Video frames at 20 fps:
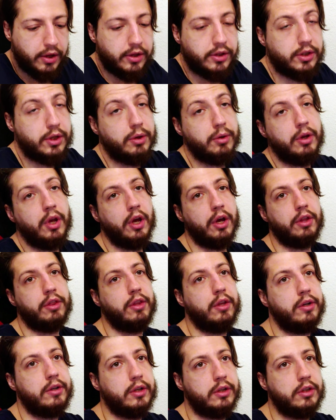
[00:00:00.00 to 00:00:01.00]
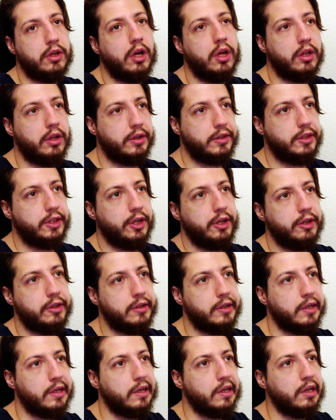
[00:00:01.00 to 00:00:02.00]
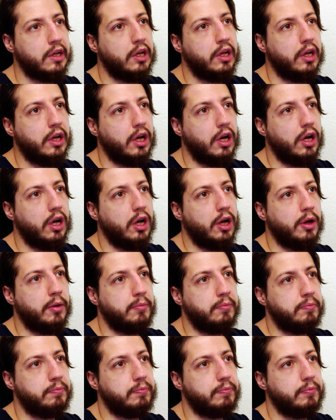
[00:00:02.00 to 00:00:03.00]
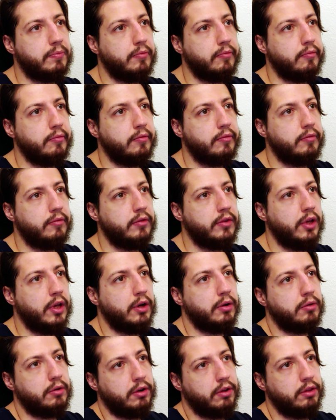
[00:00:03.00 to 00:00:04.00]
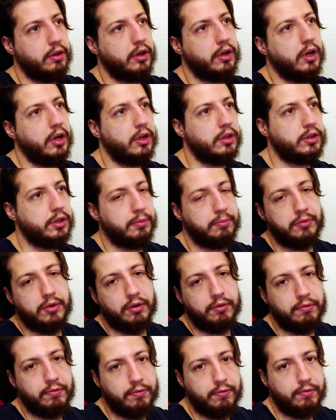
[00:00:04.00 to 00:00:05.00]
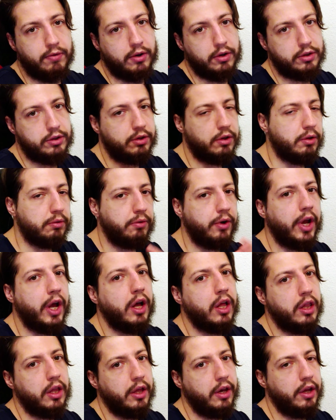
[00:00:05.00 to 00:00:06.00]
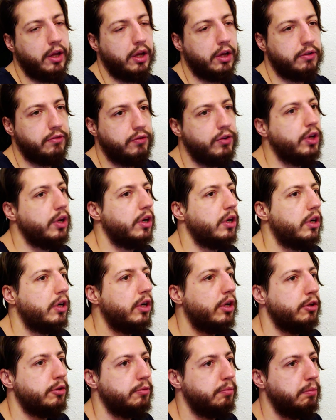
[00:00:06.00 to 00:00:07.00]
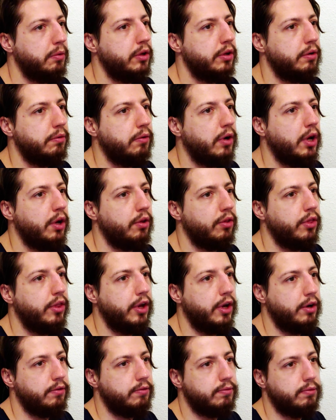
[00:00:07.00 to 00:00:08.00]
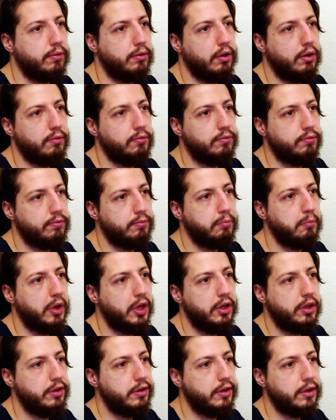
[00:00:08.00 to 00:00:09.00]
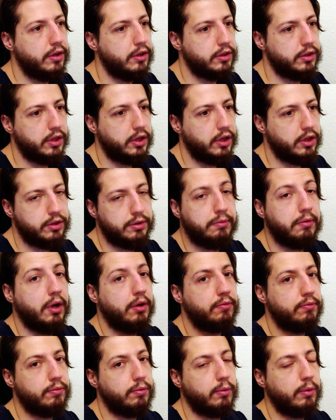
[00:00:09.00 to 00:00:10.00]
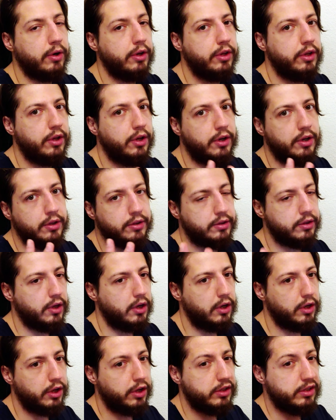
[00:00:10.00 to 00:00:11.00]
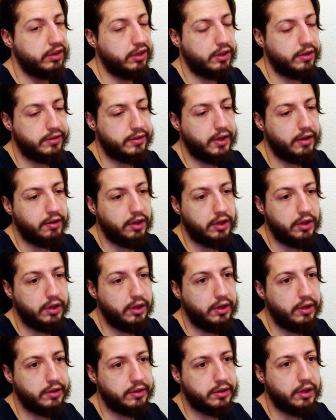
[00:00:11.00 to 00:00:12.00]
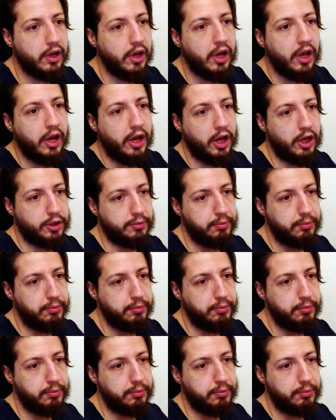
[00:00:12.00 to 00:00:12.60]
So yeah, the technology, or the concept of virtual reality and VR has been around there for many years. I guess around 40 years. Started in the 70s as